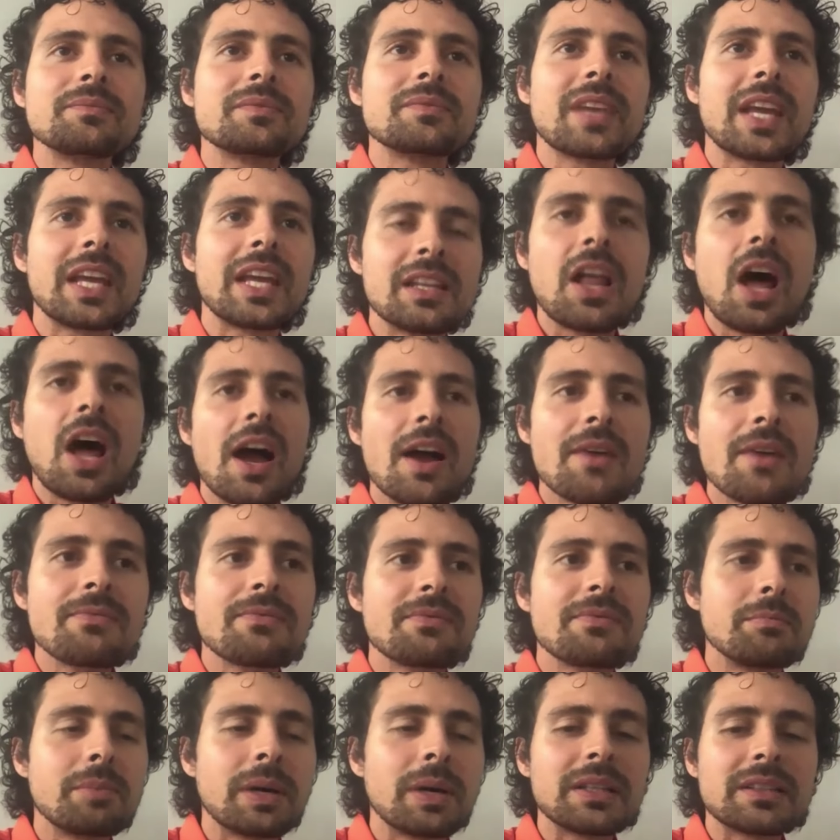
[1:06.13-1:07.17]
in life,
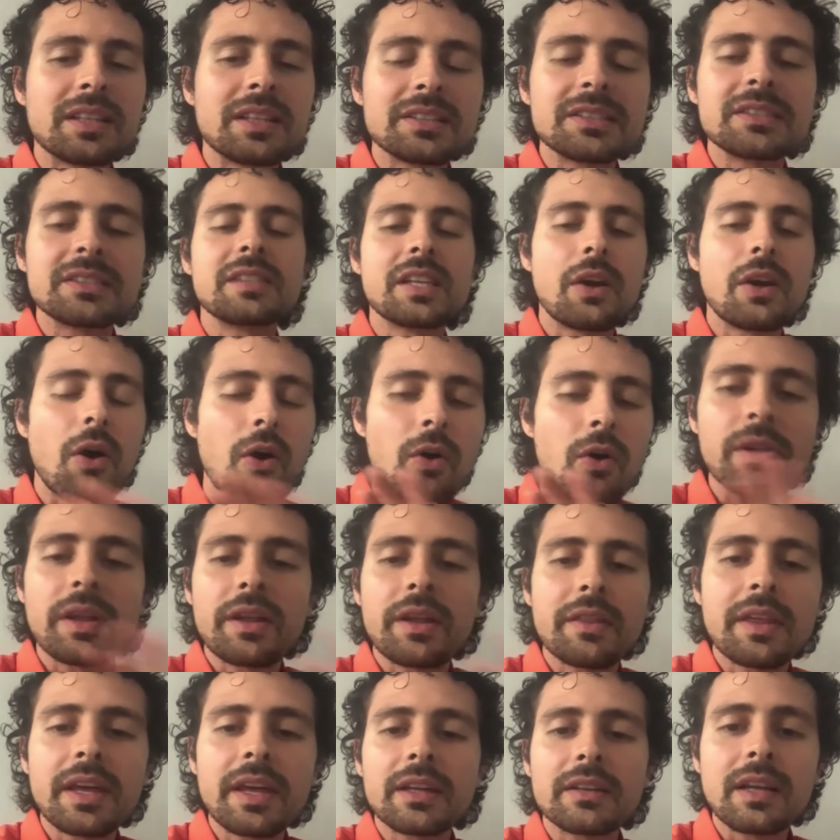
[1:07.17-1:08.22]
but this is the only
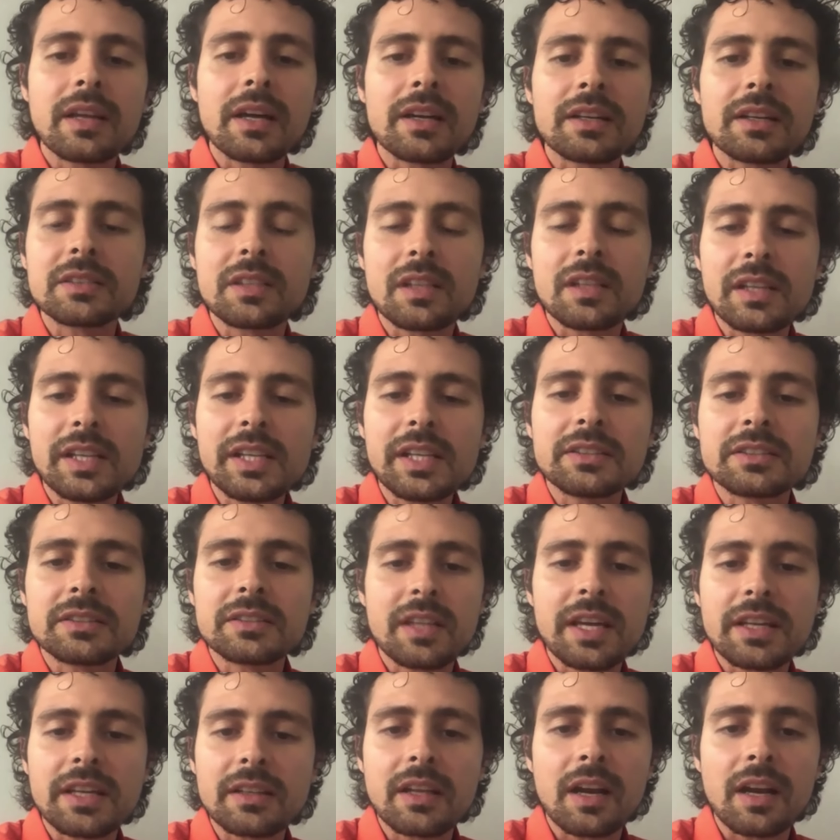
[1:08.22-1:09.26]
thing that is the least
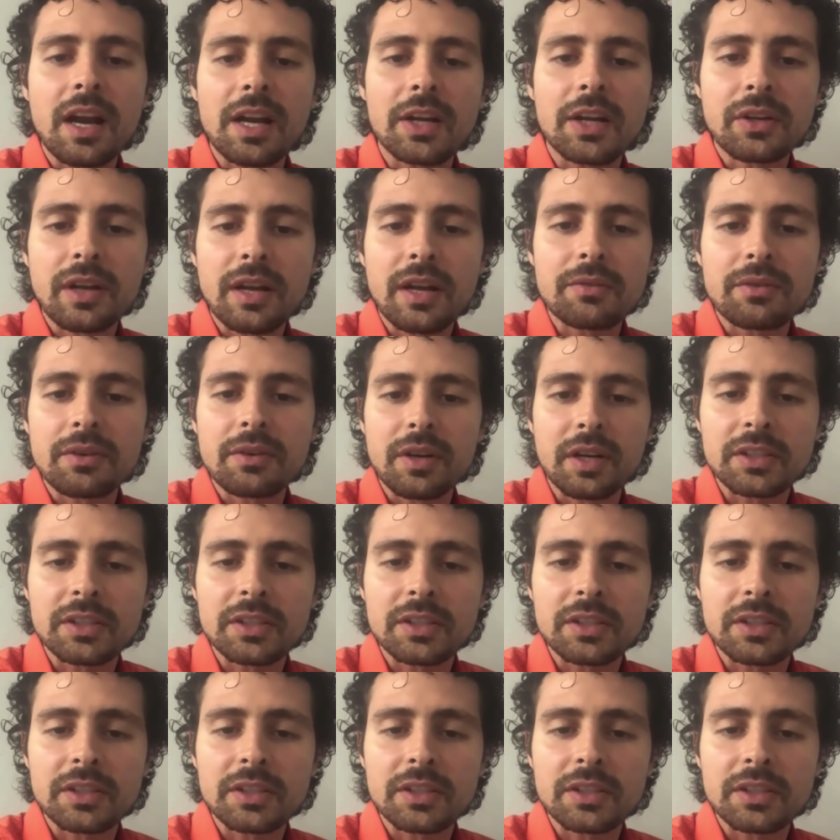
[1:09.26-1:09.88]
thing that I could ever